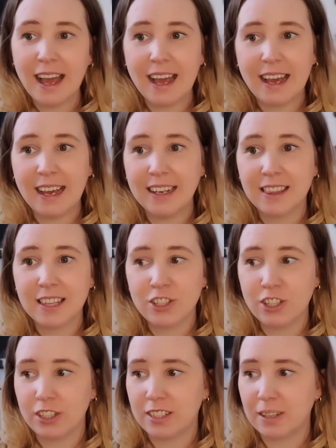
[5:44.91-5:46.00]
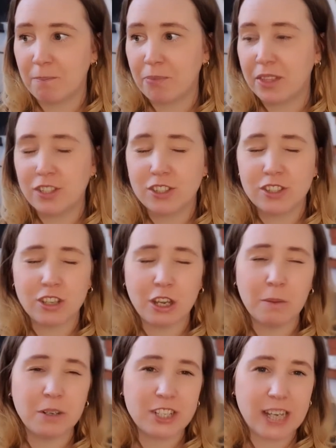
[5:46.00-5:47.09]
and there's so
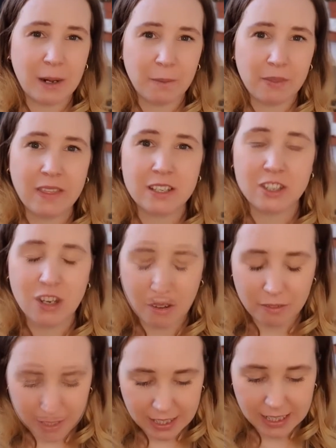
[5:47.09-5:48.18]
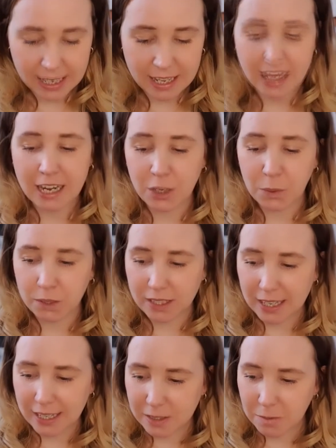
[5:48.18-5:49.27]
much out there that's not vegan, and you wouldn't
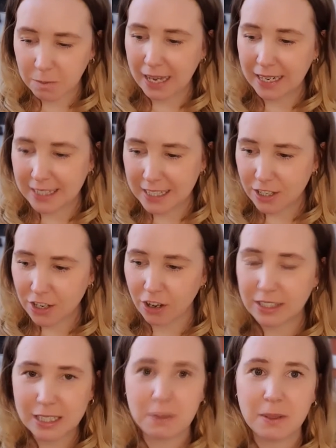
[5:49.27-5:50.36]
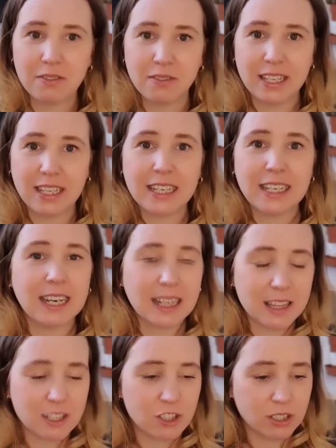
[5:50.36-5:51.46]
expect it not to be vegan. Like there's